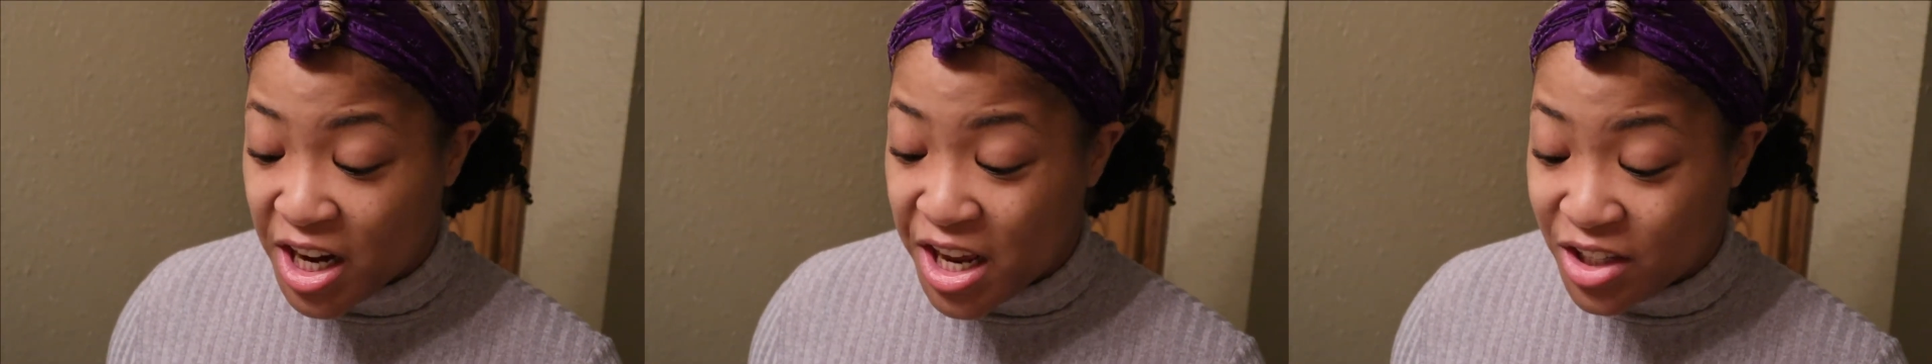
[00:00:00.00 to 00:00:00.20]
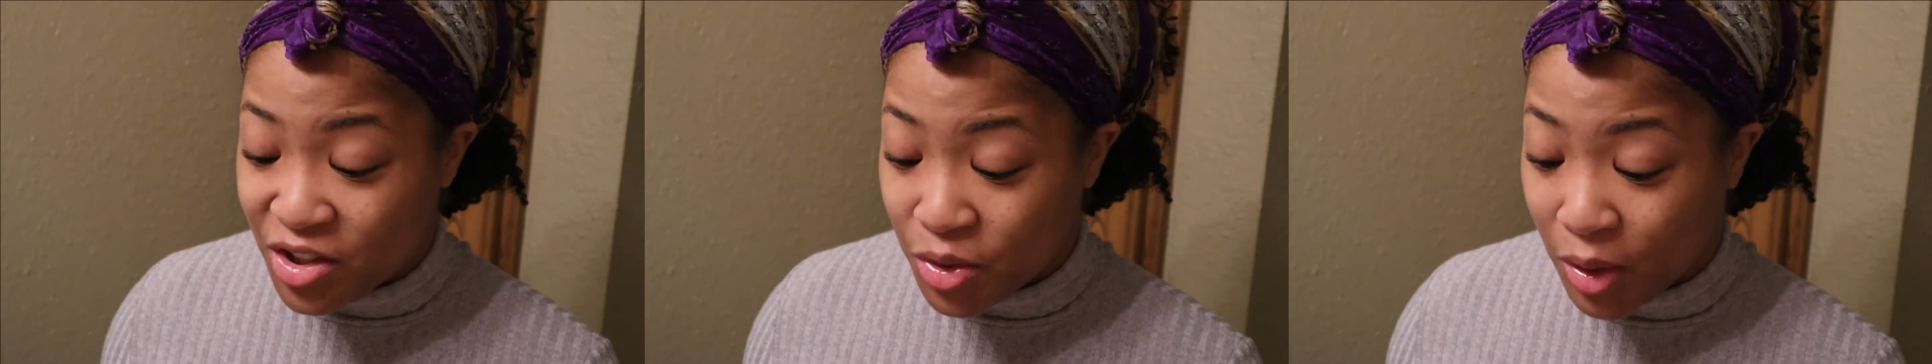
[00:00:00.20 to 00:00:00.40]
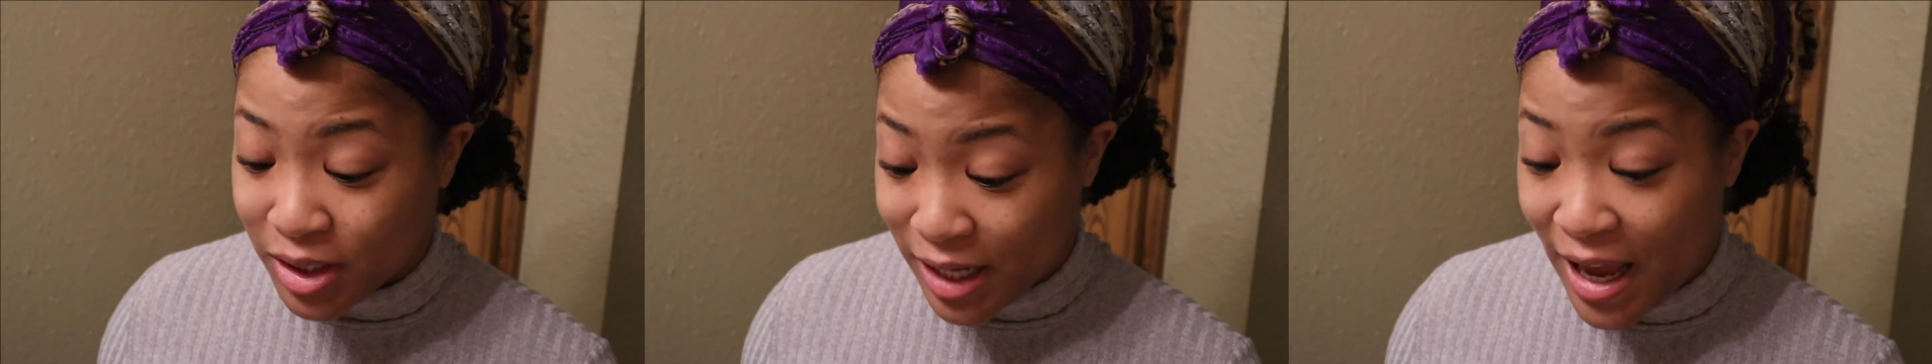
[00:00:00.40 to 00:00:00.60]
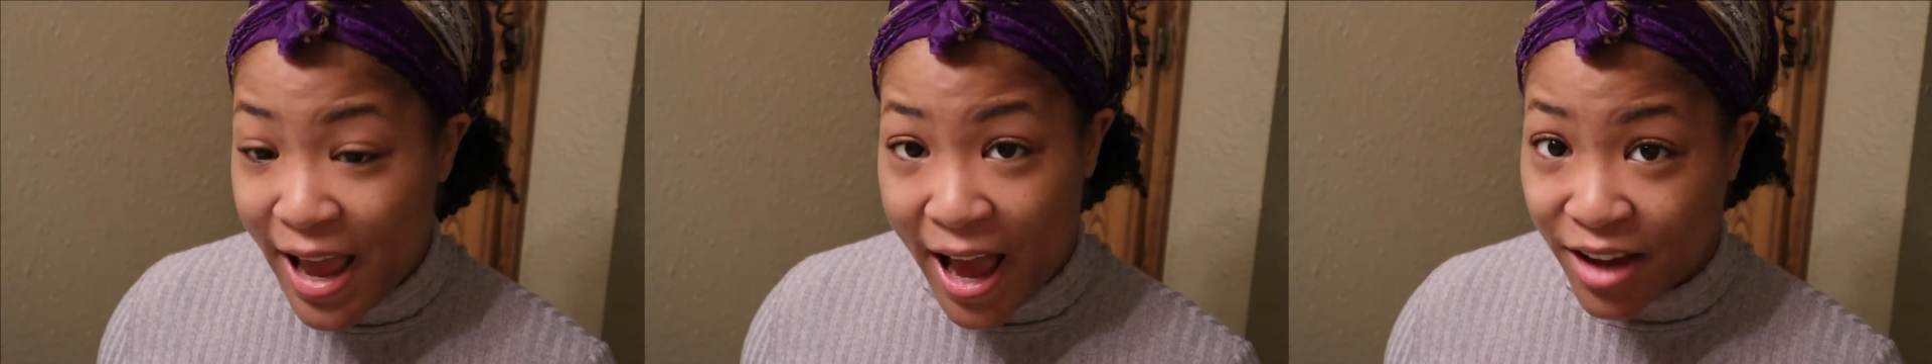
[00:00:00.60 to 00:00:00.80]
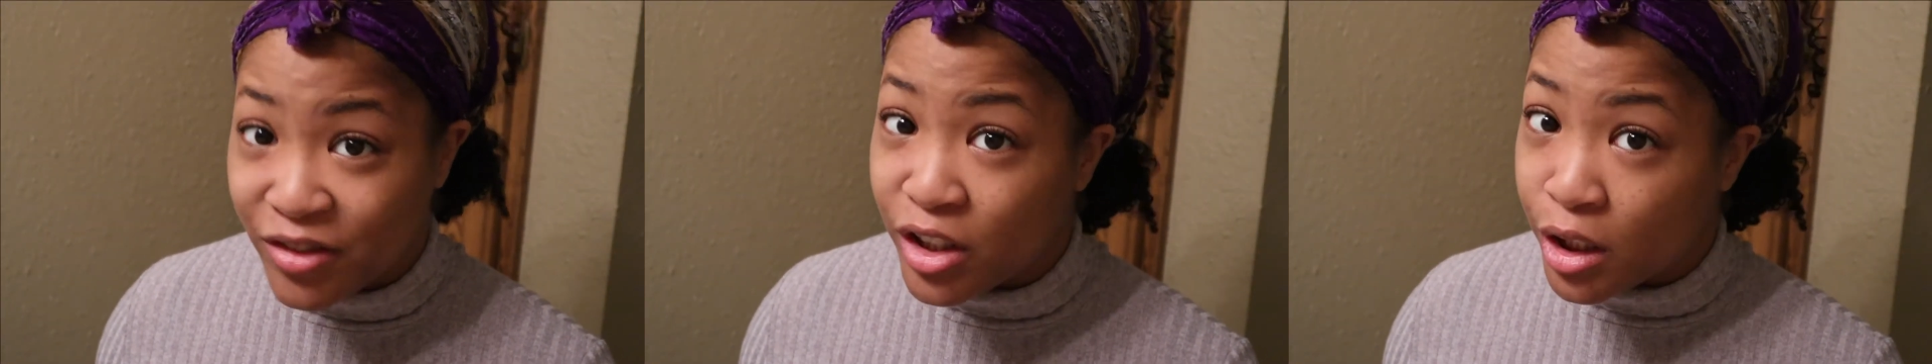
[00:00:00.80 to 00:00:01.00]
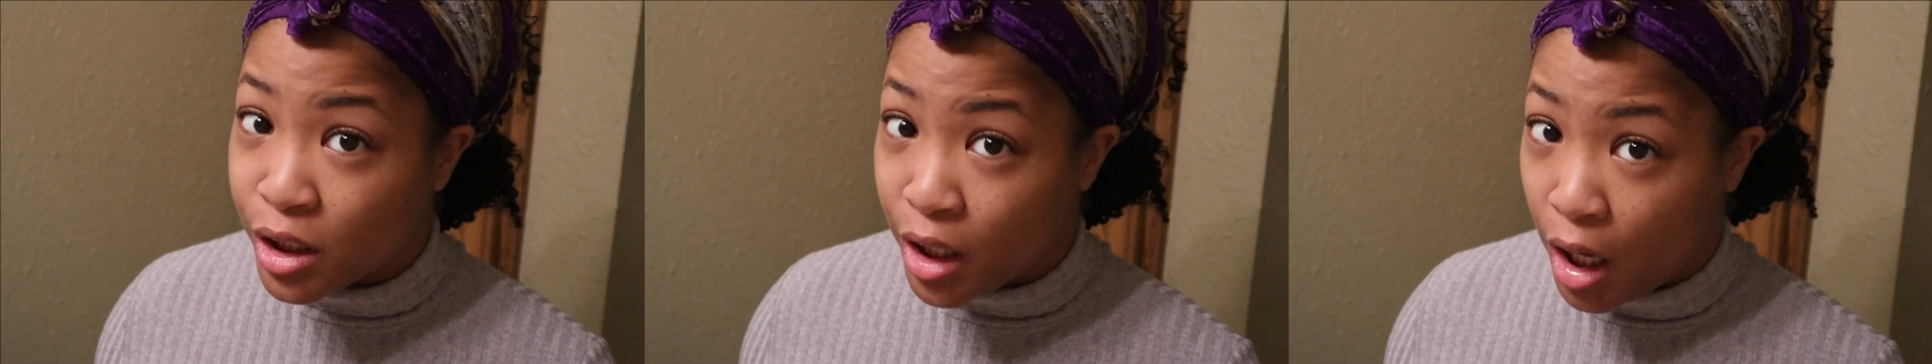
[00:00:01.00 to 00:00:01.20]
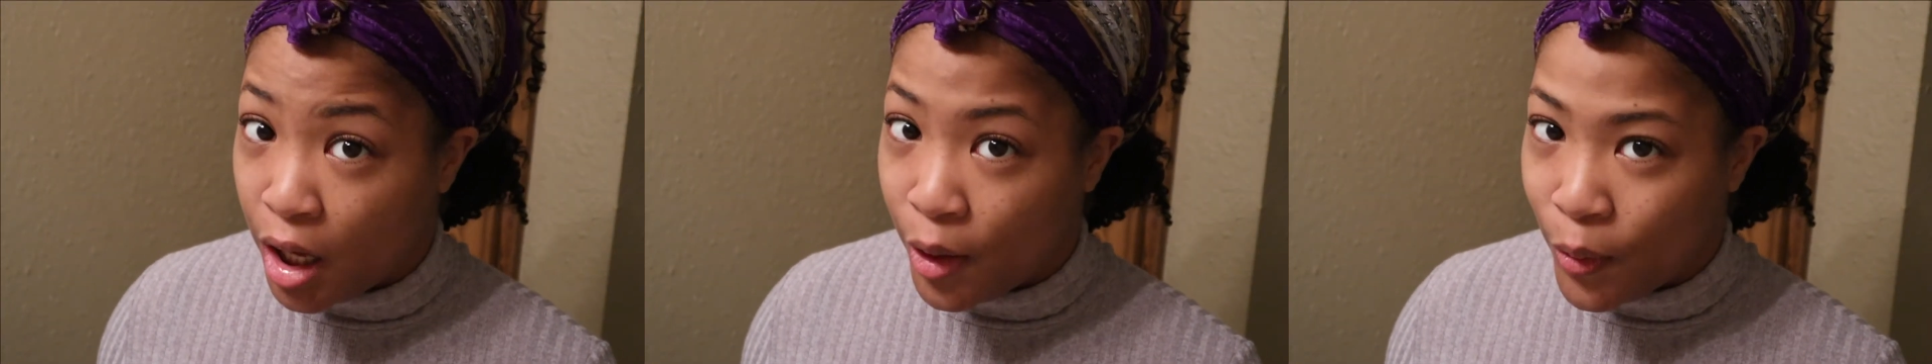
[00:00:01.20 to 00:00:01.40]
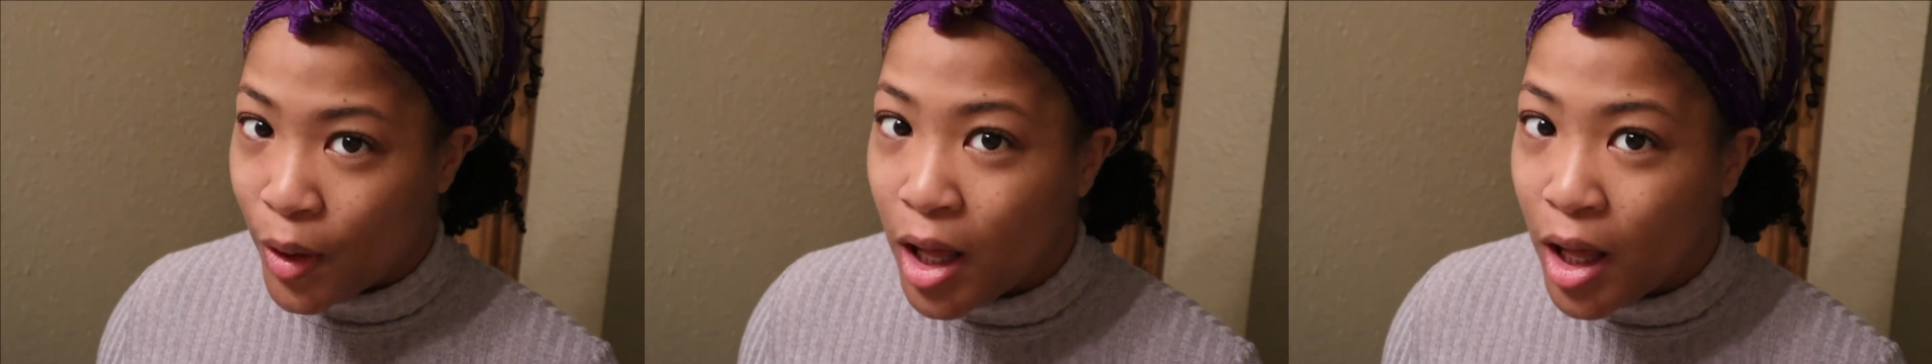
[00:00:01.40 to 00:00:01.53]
need to because I have to go.